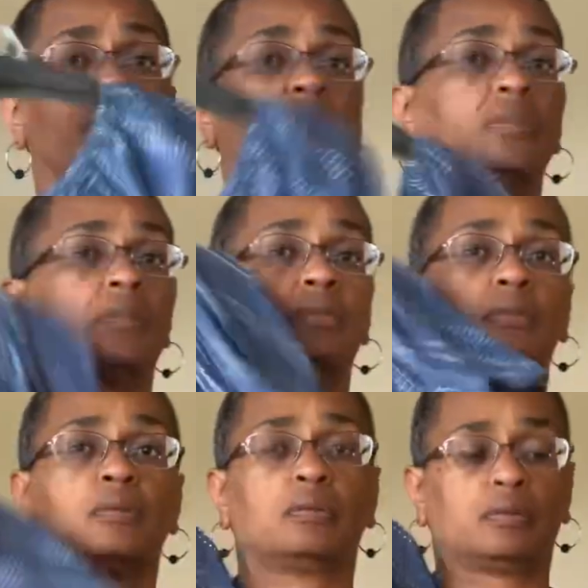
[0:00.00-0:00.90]
This,
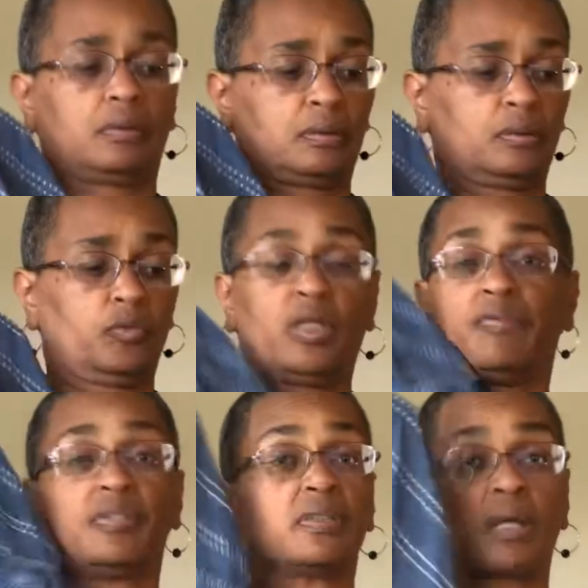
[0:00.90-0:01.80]

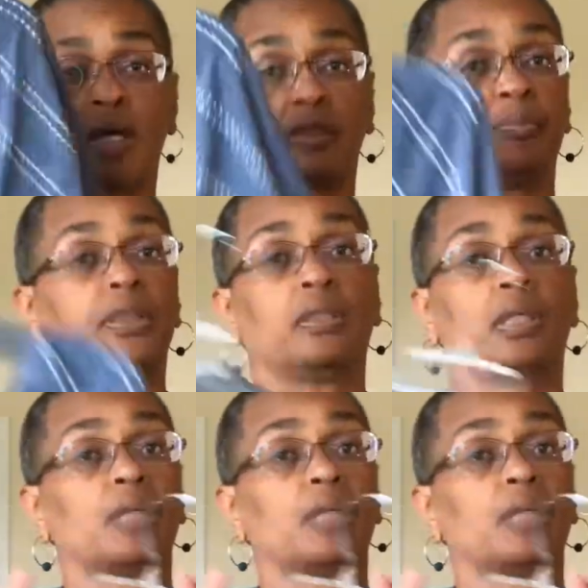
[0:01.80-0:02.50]
whatever this cost me,